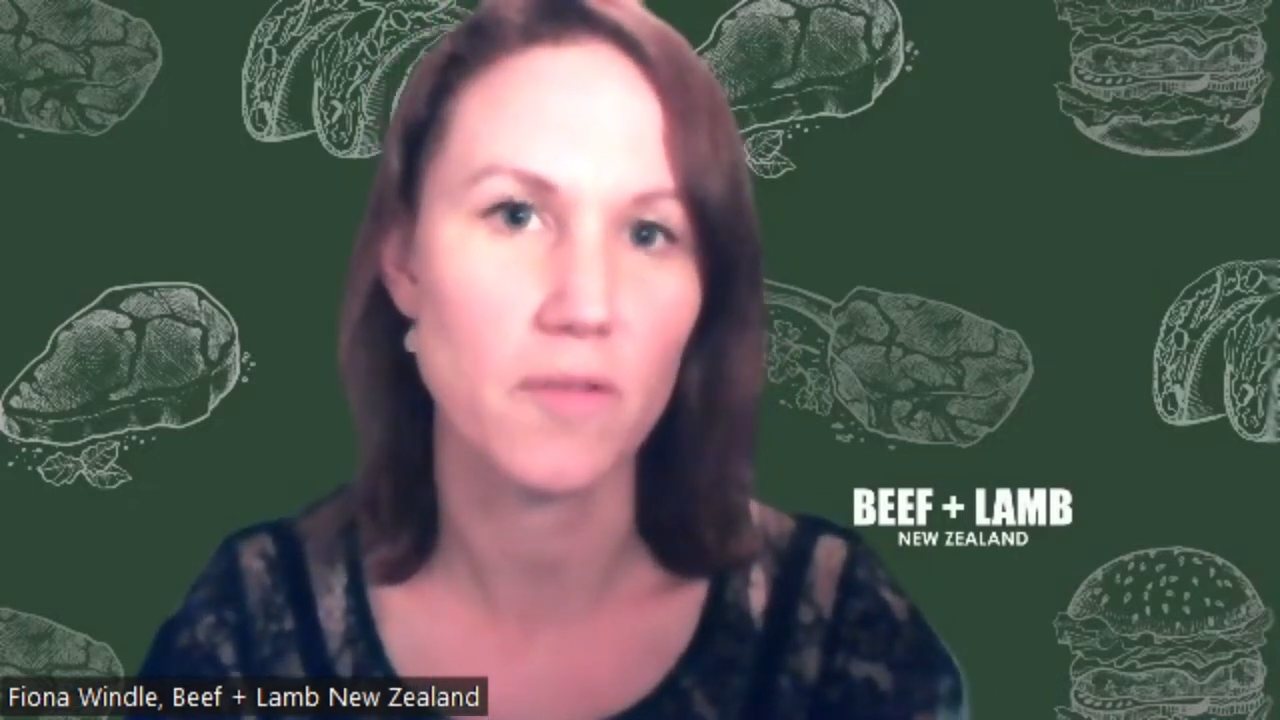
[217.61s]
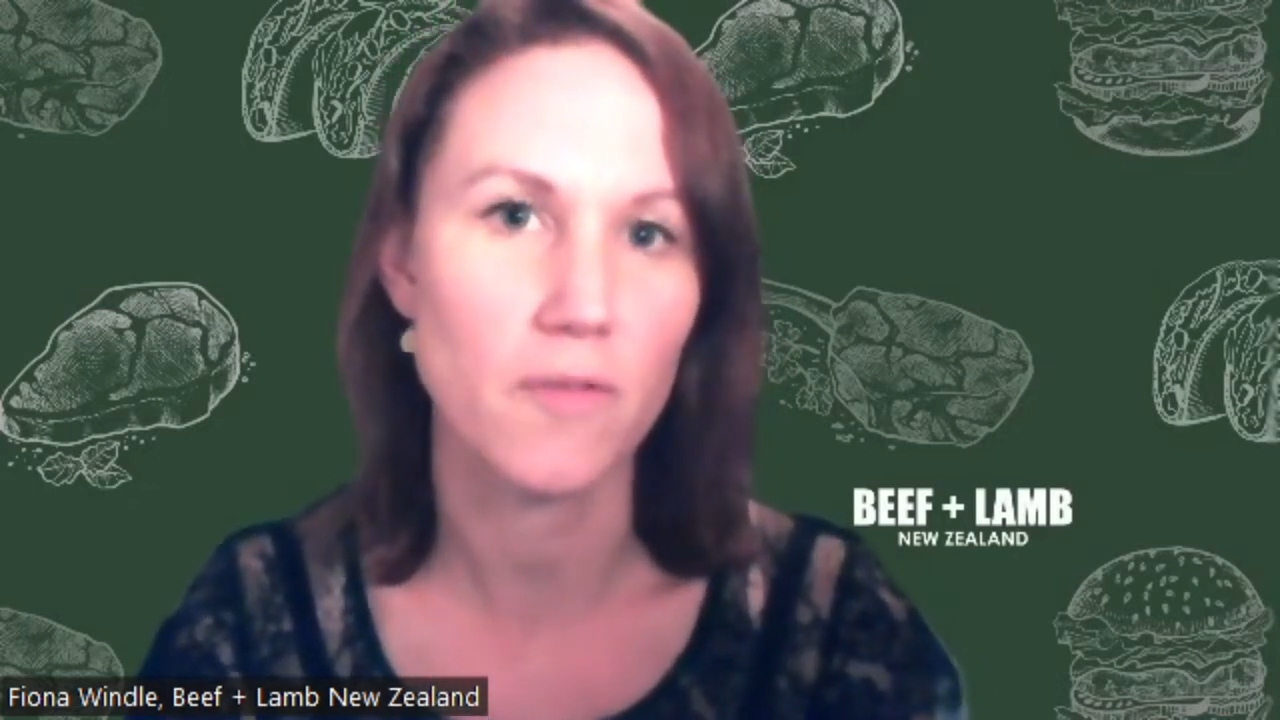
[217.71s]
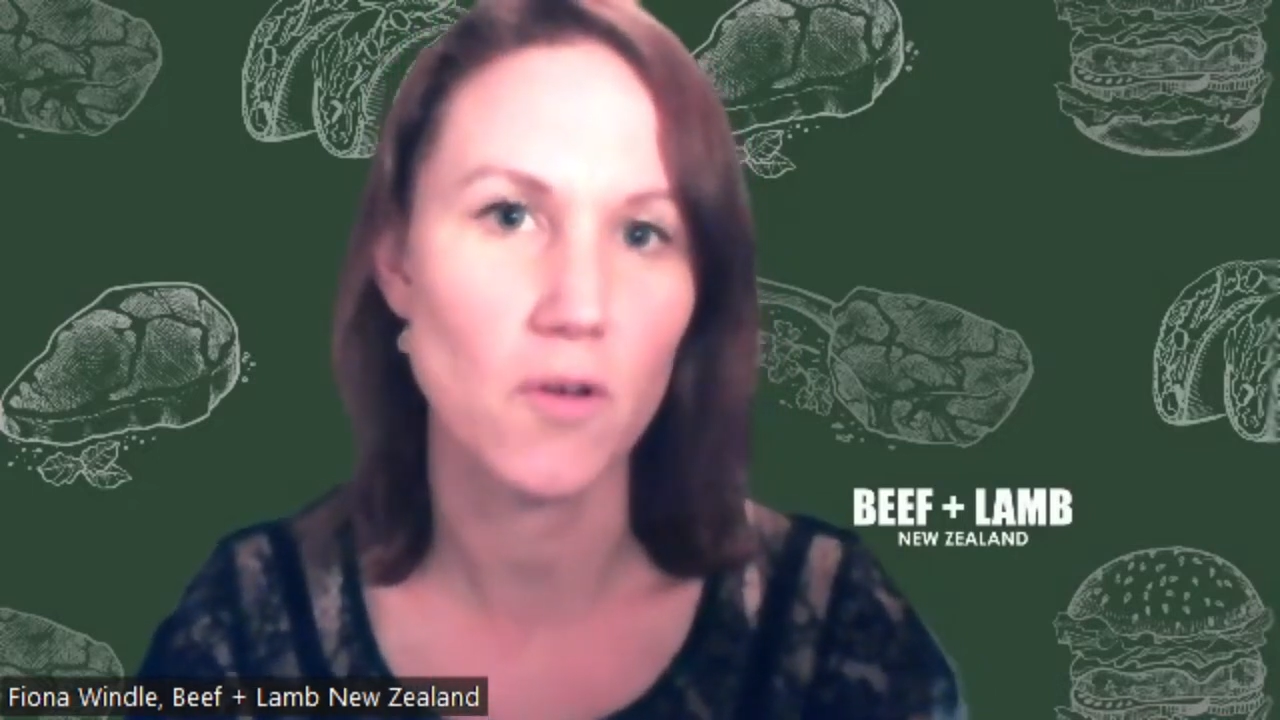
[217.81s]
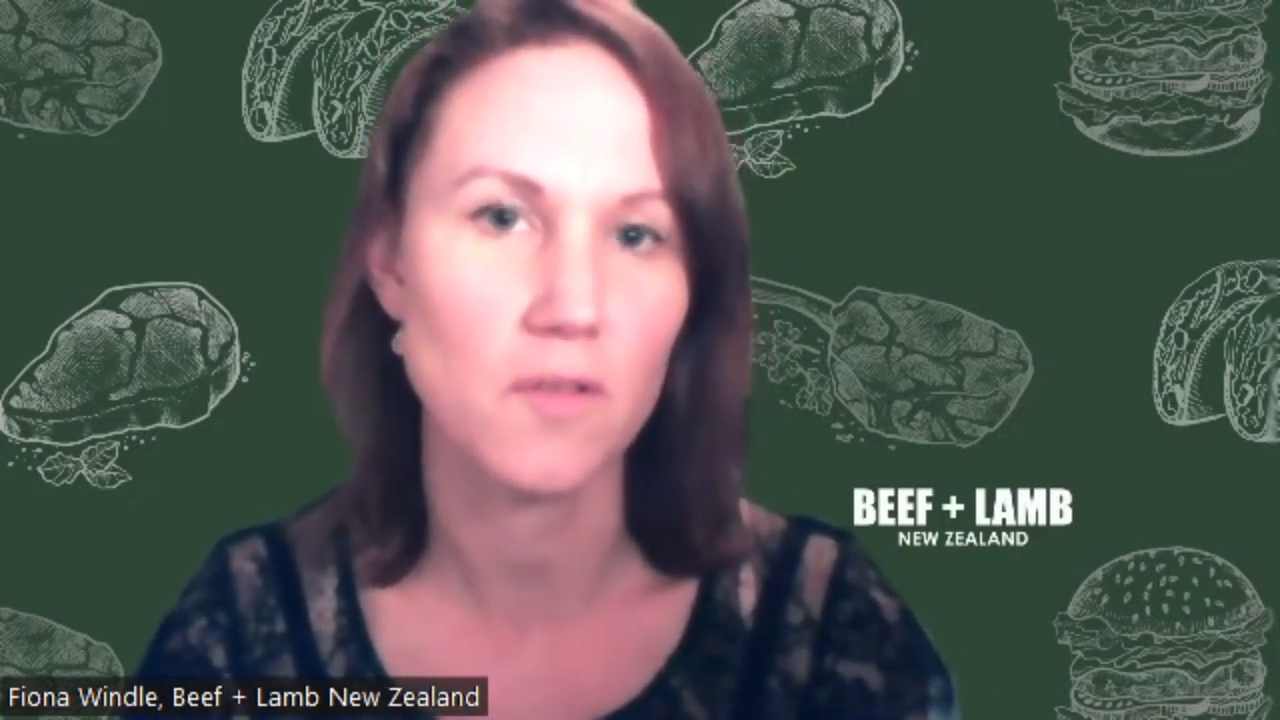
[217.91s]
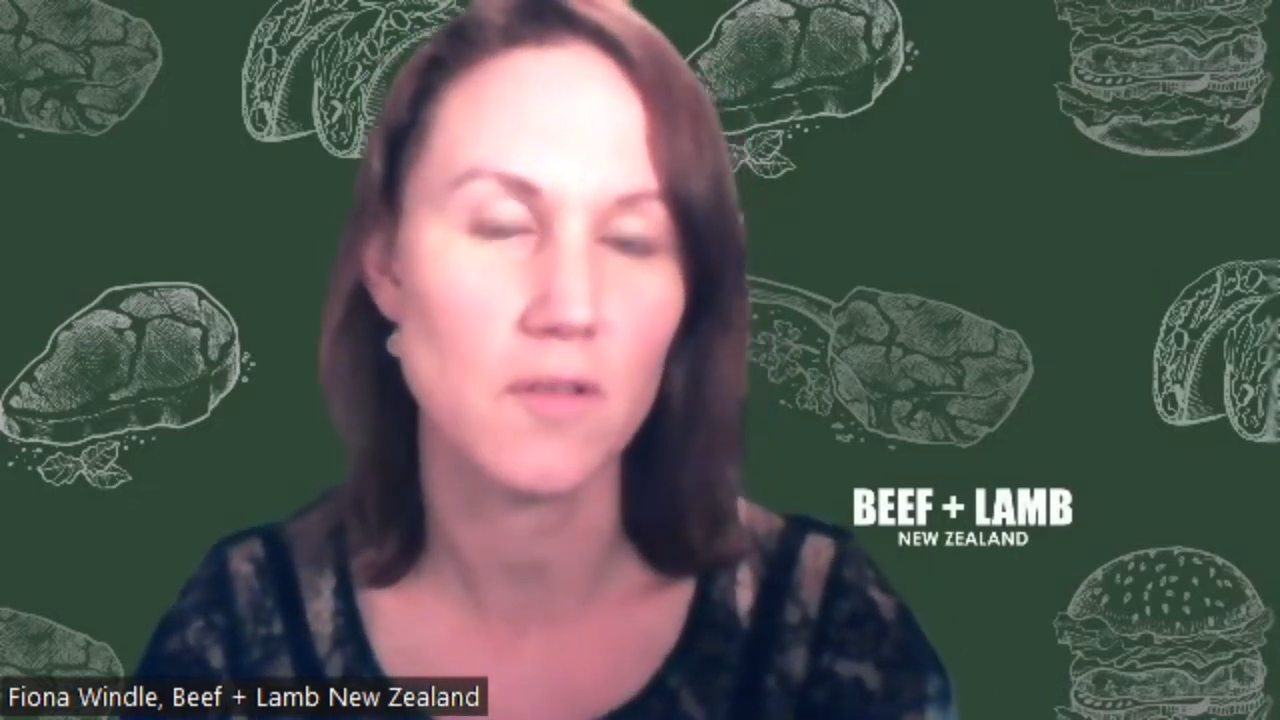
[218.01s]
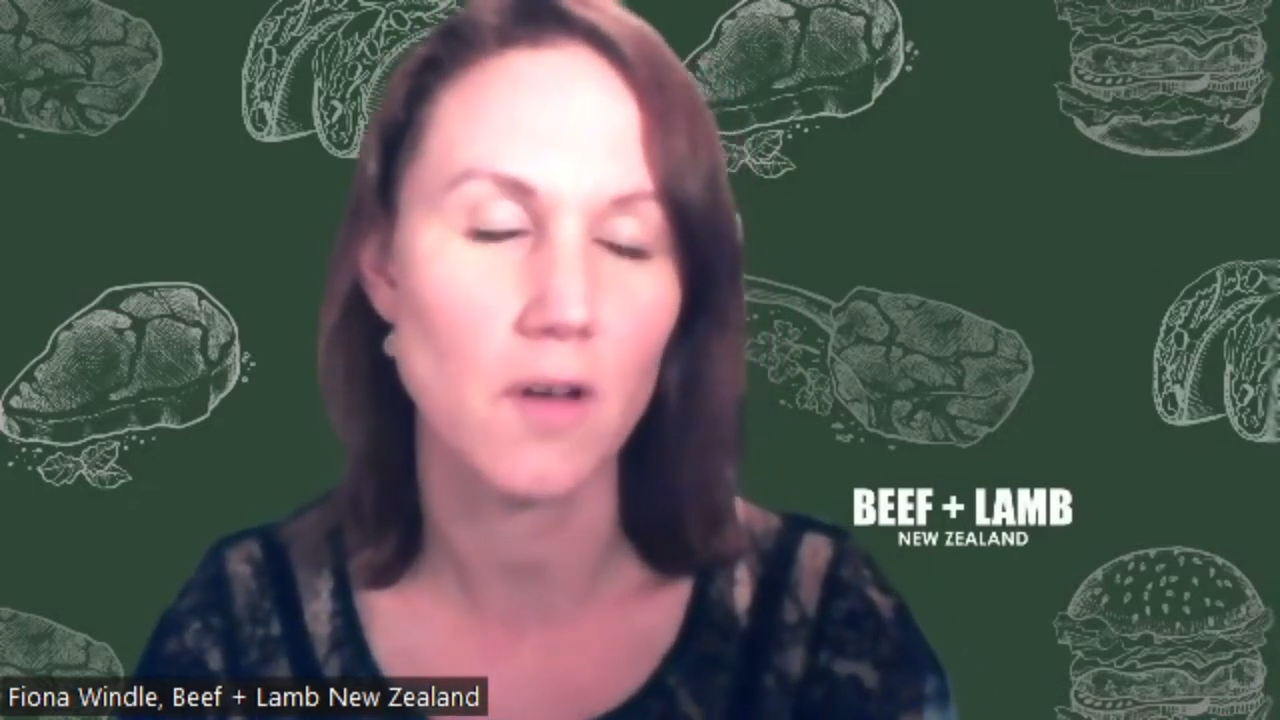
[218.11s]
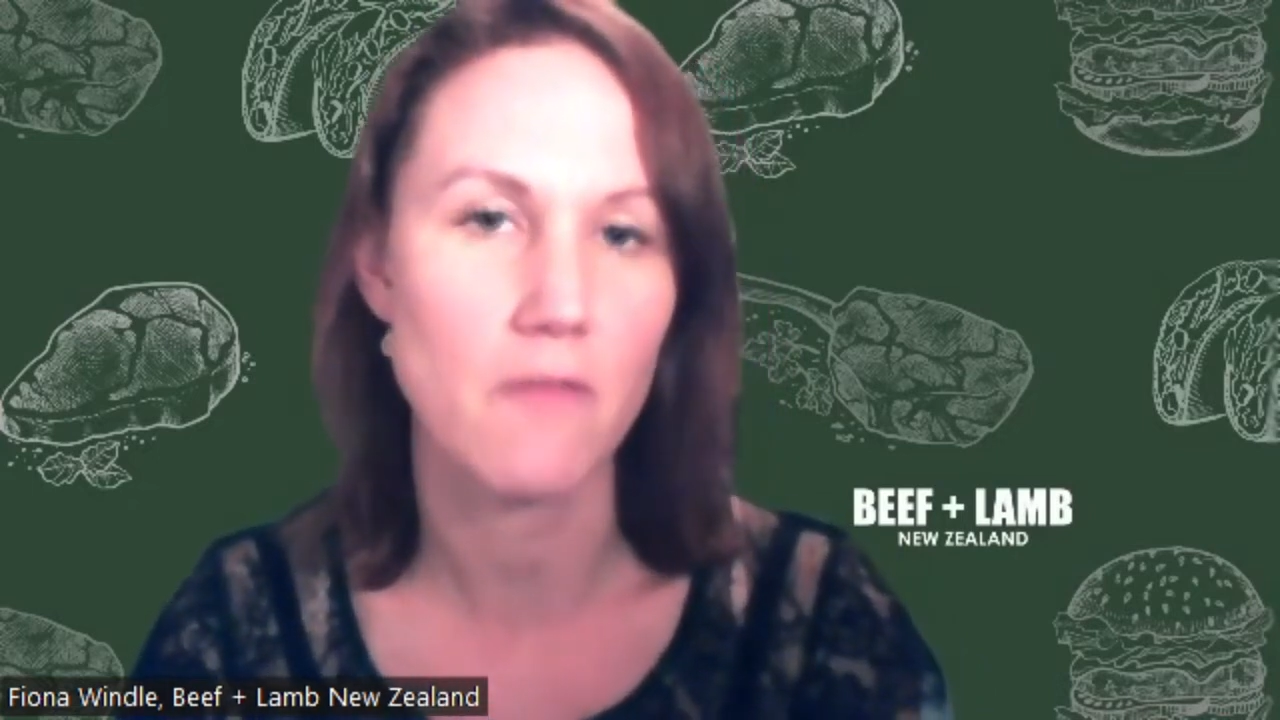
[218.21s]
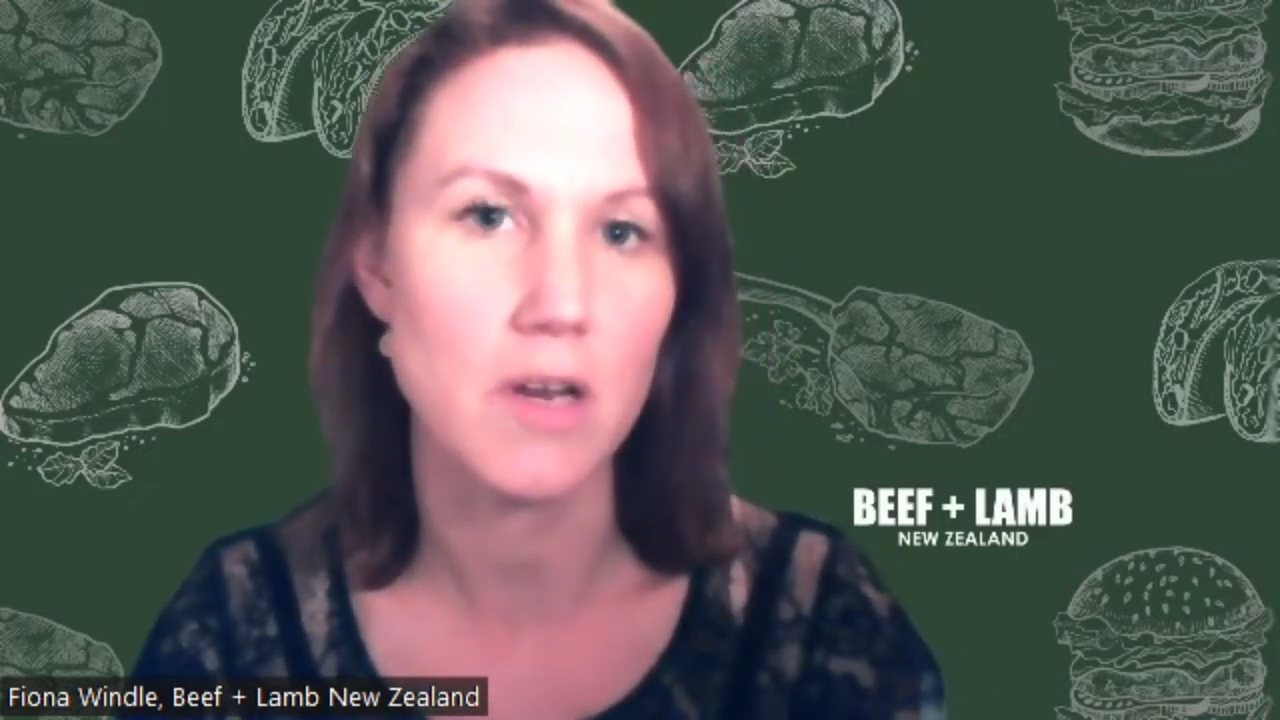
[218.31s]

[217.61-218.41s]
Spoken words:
foods like